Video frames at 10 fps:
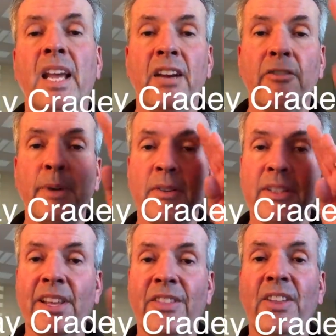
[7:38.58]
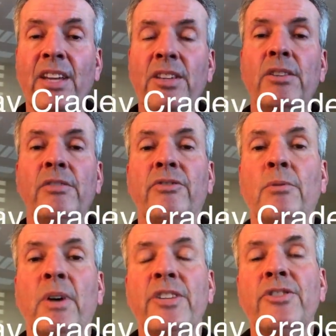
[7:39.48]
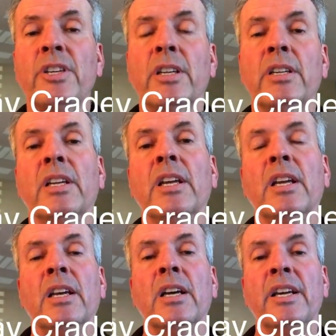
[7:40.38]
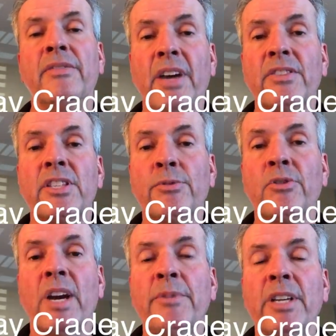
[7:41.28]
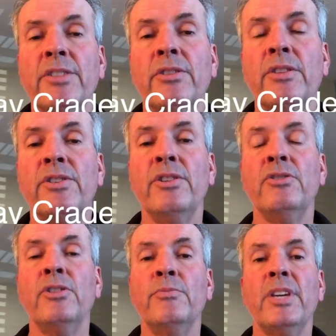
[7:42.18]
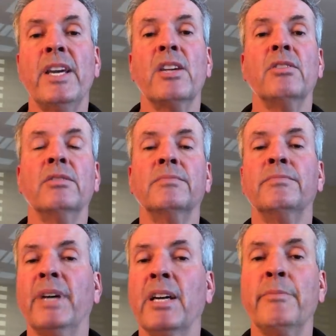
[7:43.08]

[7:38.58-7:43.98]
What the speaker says: Everybody, I want to say thank you for watching. If you haven't subscribed yet to this YouTube channel, by all